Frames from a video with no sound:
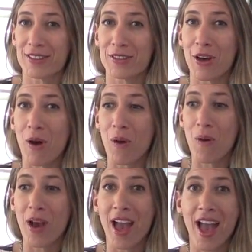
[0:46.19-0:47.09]

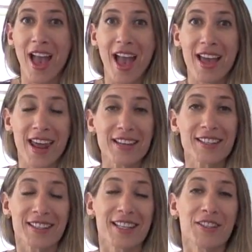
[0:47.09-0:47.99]
So in
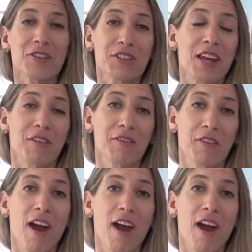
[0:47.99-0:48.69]
essence, it's your center of